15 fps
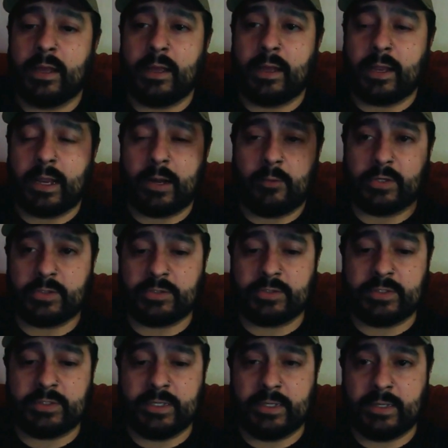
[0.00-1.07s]
I kind of want to
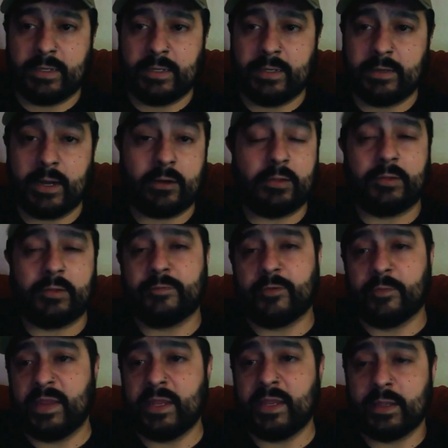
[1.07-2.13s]
see, not only
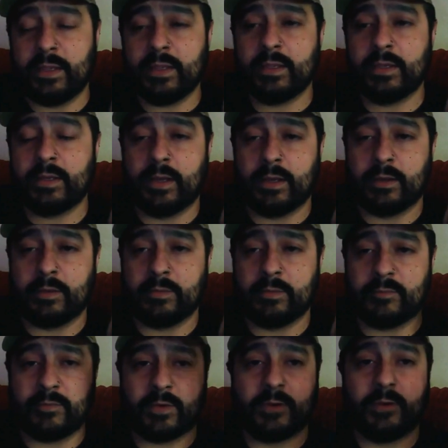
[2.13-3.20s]
for me,
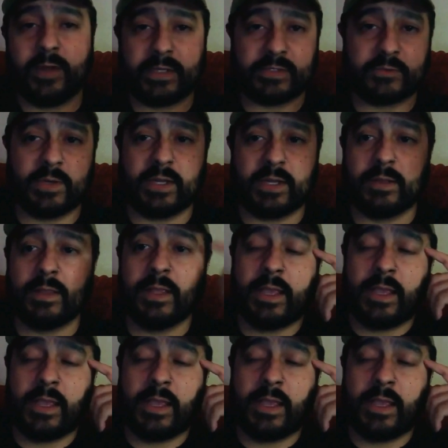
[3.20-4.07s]
but for you guys as well,